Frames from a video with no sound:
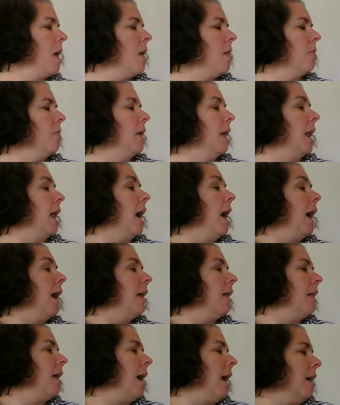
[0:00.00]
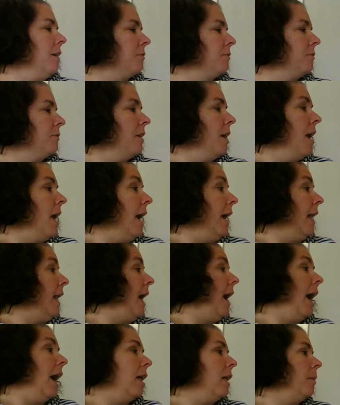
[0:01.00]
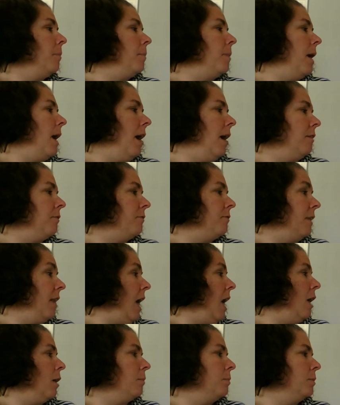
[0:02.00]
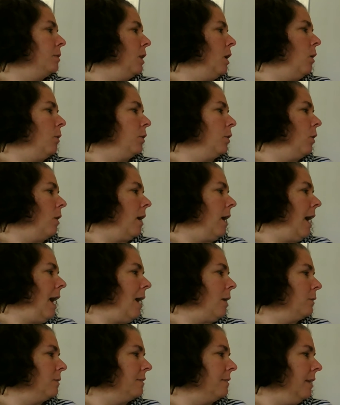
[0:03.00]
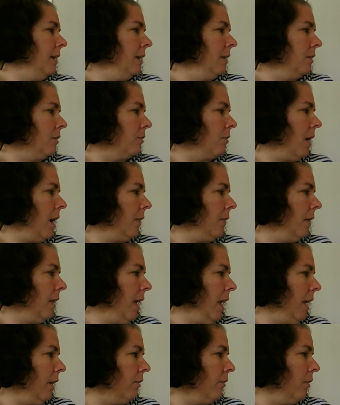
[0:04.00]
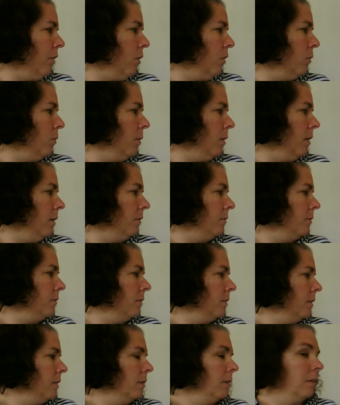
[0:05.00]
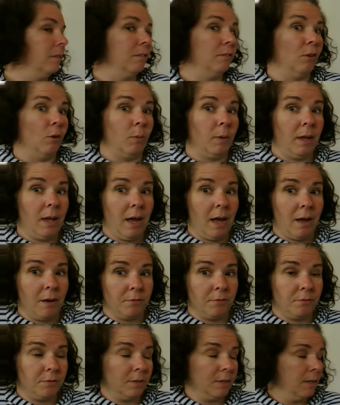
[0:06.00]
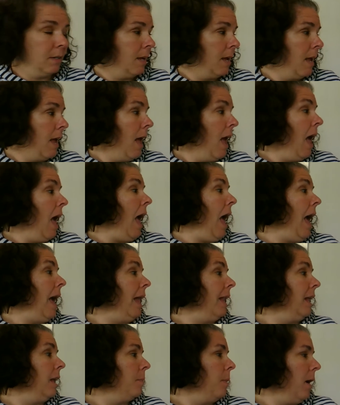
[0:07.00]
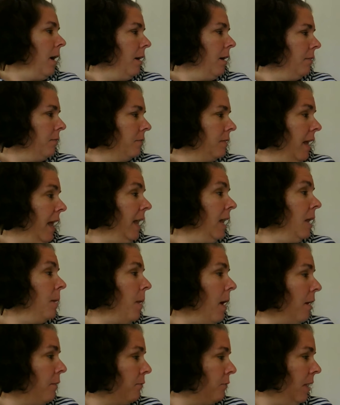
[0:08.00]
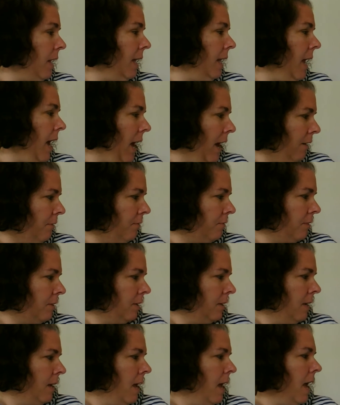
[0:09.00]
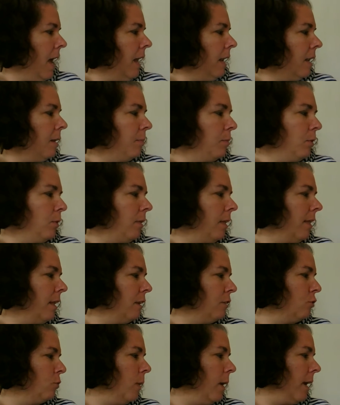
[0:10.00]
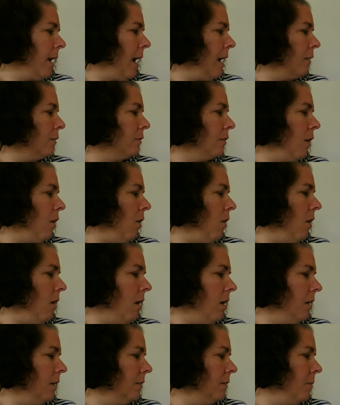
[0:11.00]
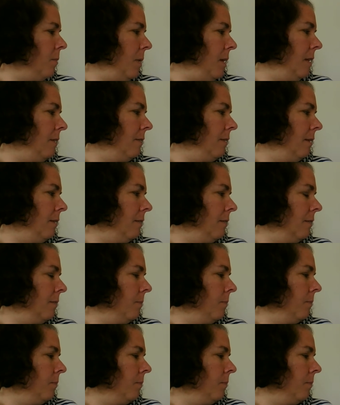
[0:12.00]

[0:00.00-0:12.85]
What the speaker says: "Then I'll huff, and I'll puff, and I'll blow your house in," cried the angry old wolf. So he huffed, and he puffed, and he puffed, and he huffed, and he blew the little twig house all to pieces.